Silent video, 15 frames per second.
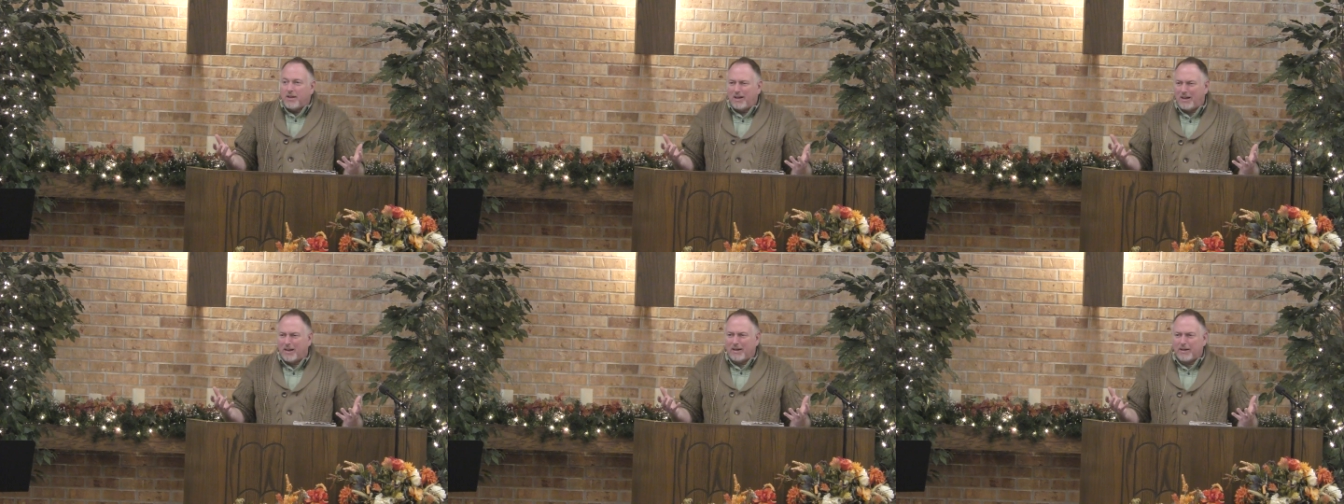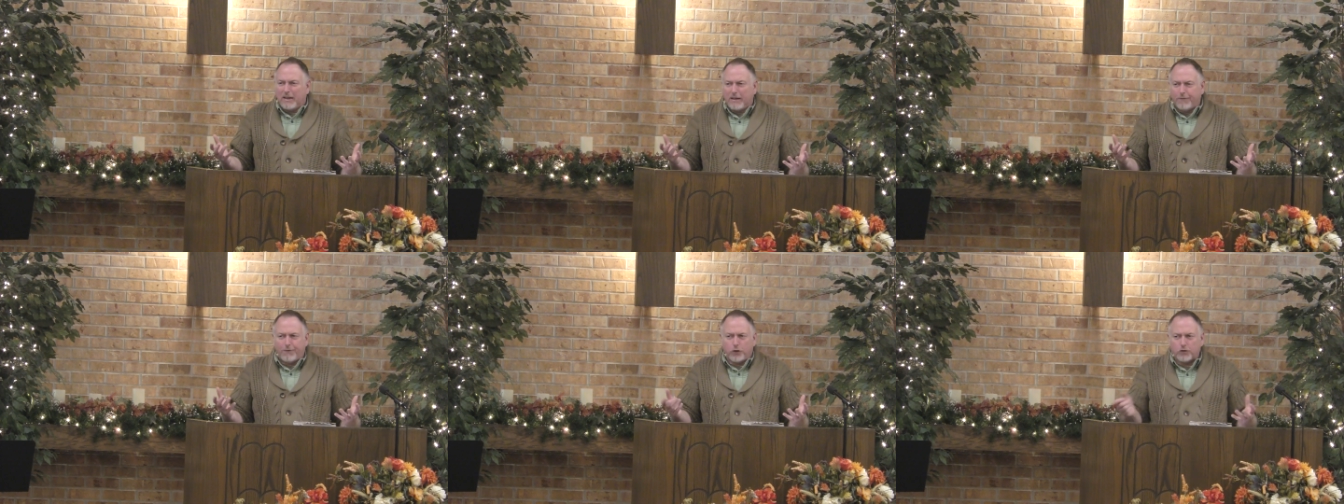Uh,
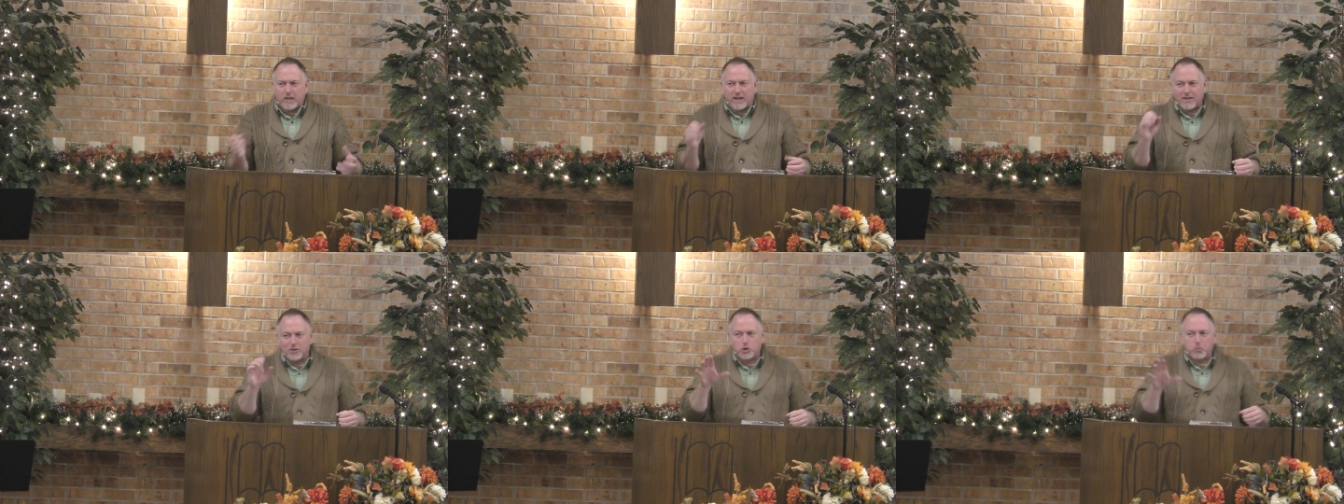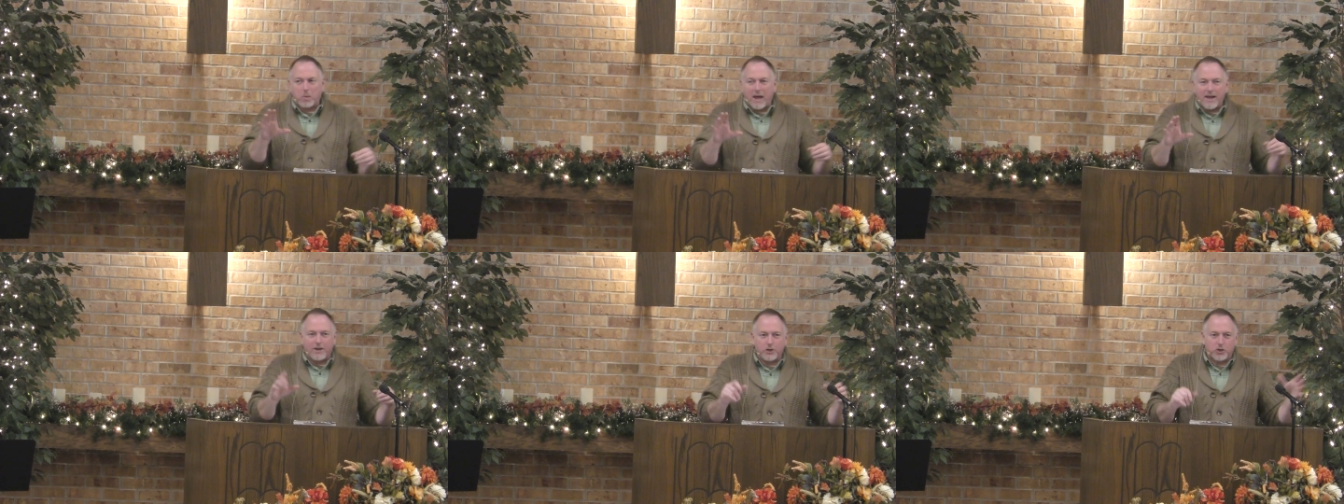if you've taken
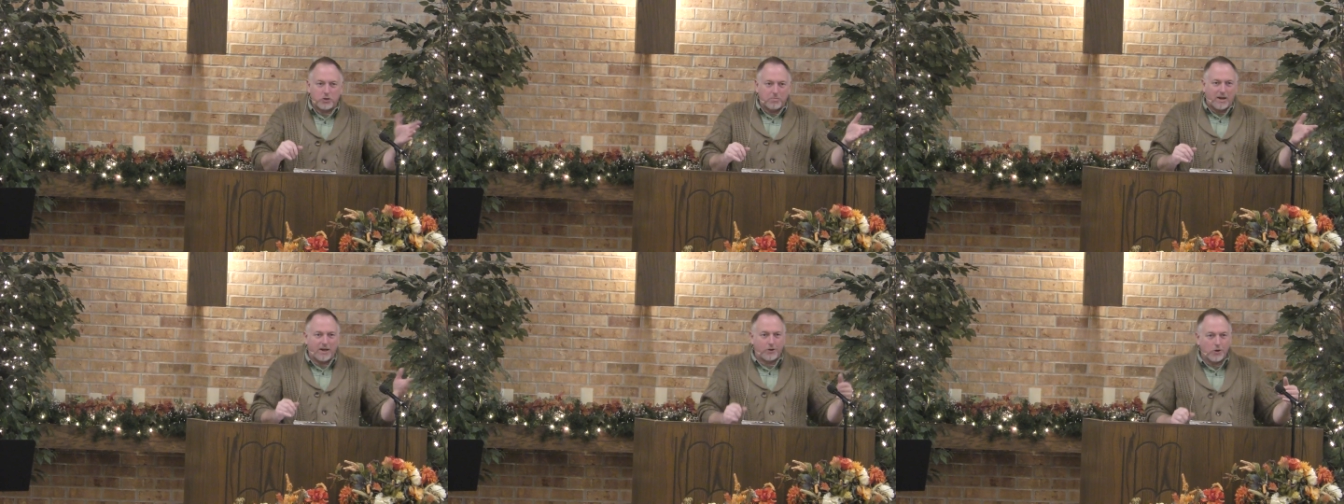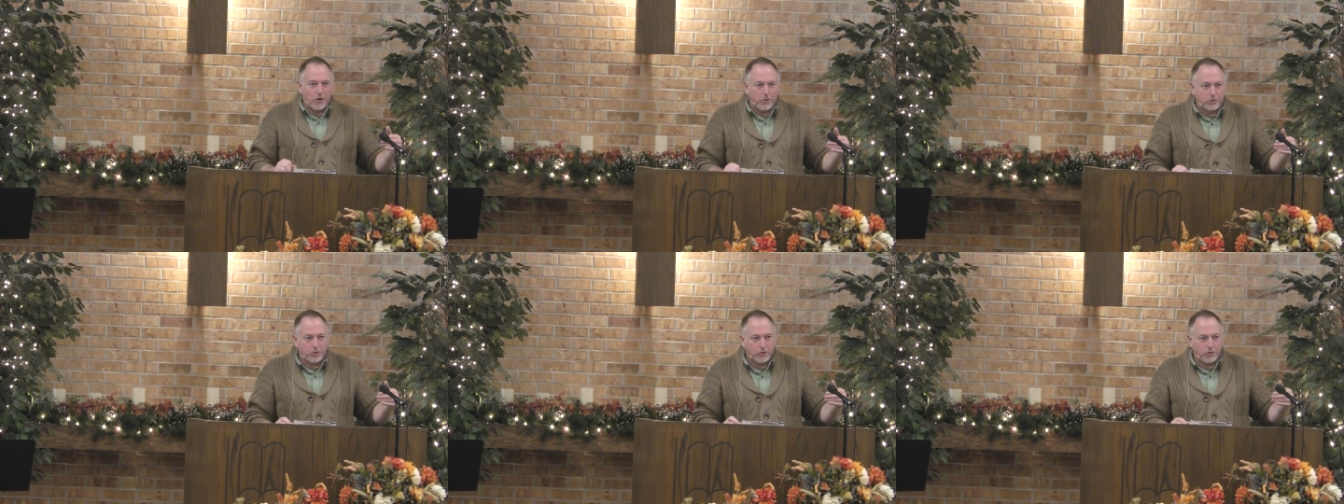Spanish, you might
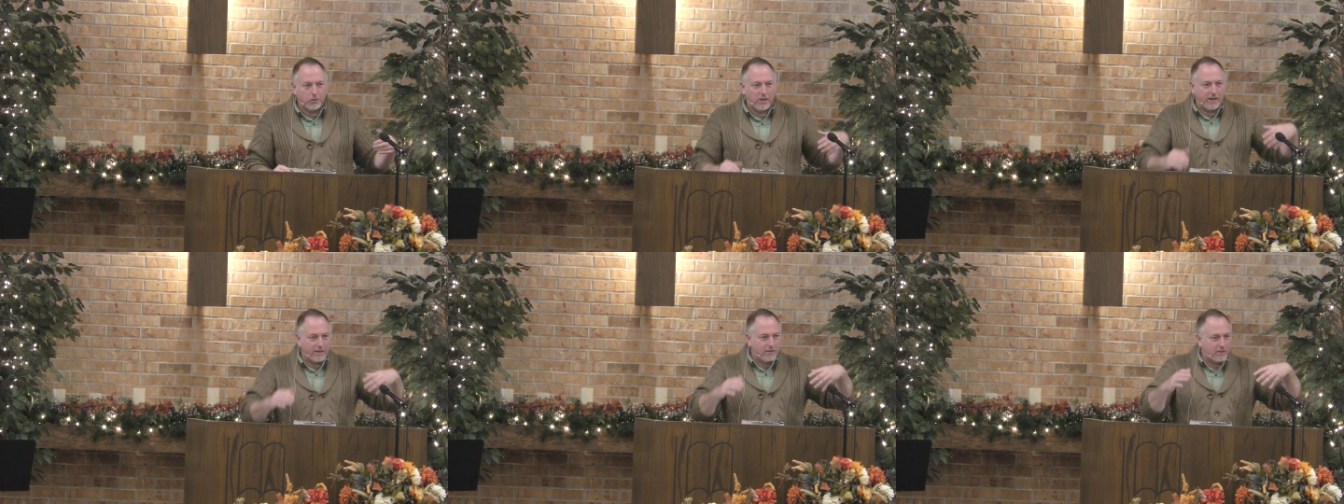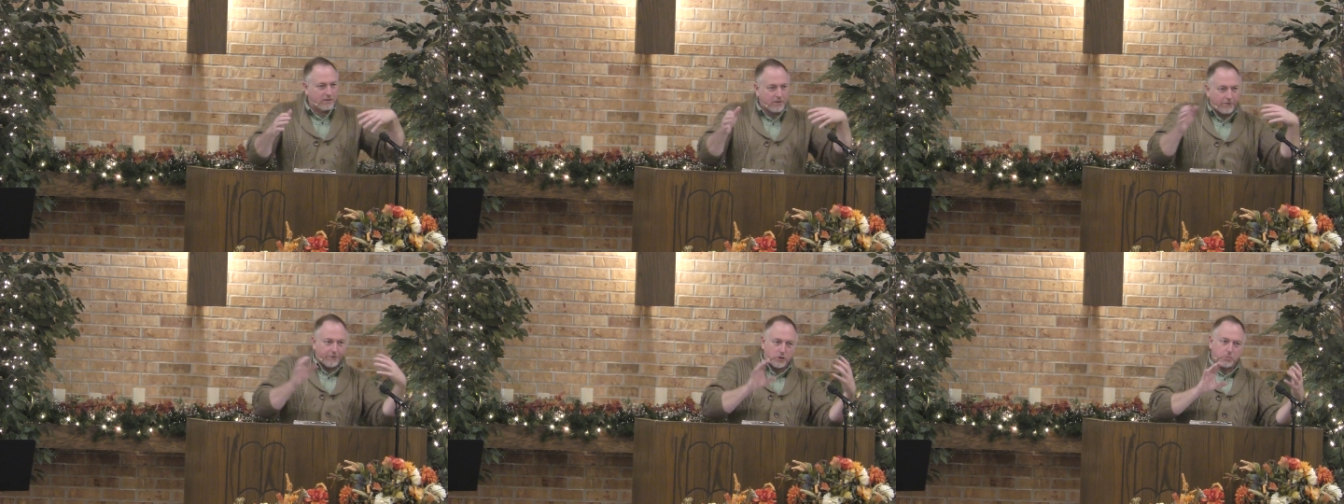know too, like
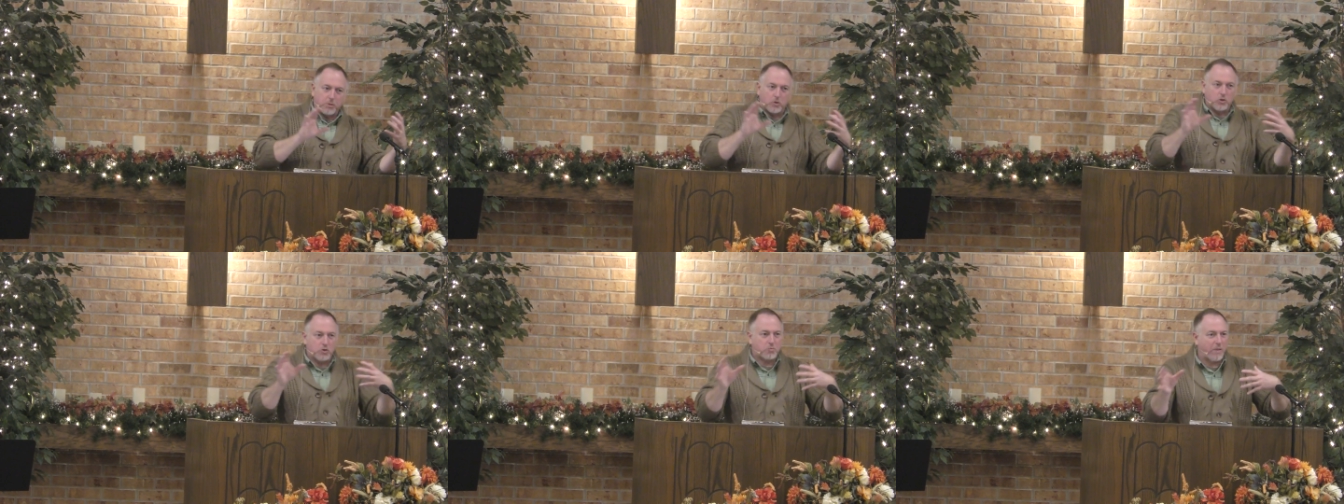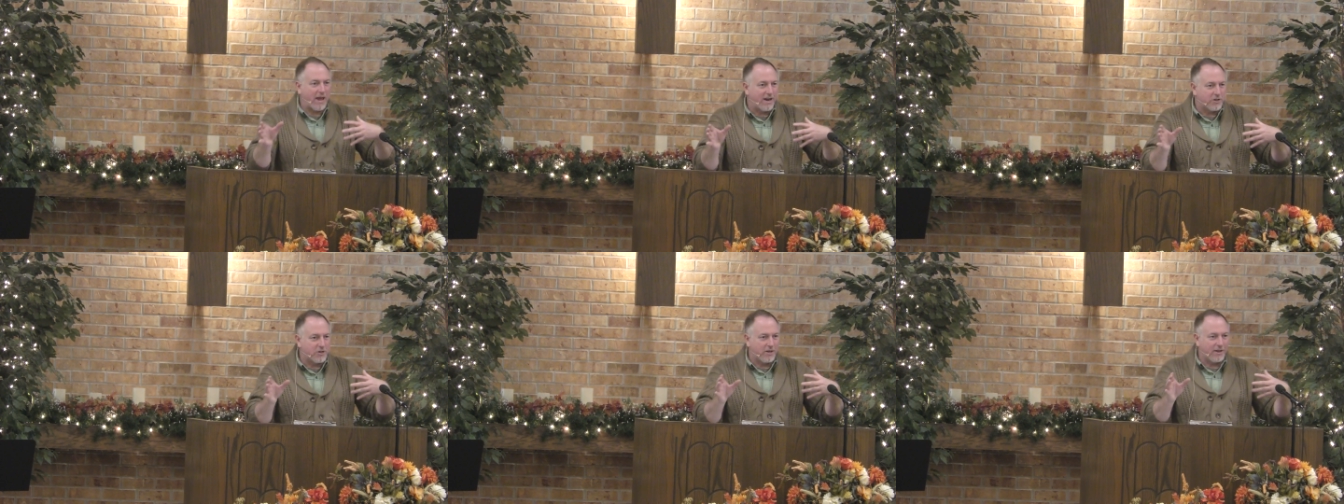the difference between
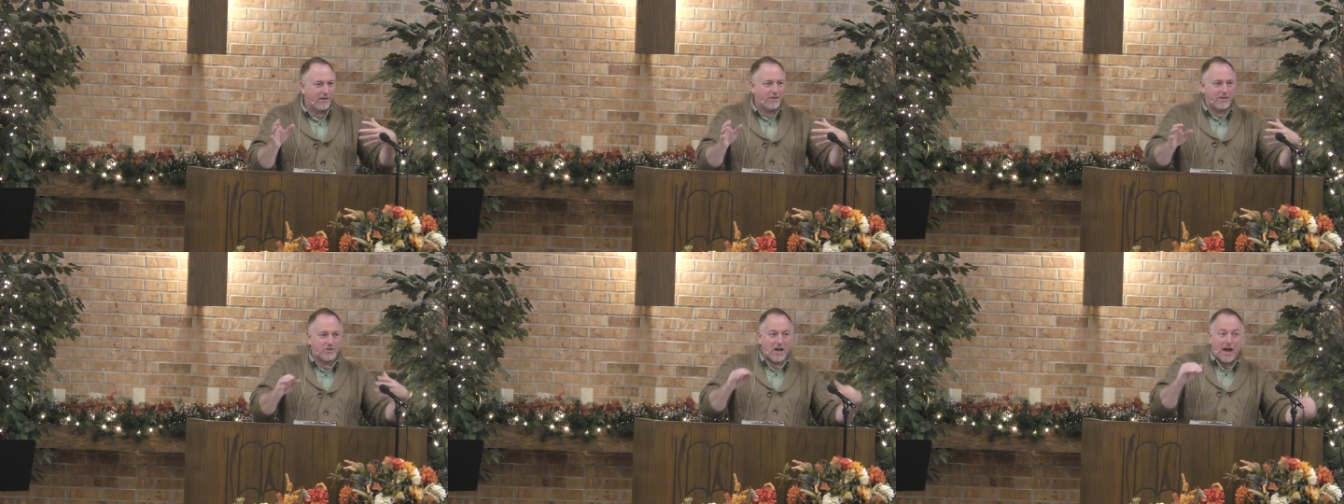Spanish and English.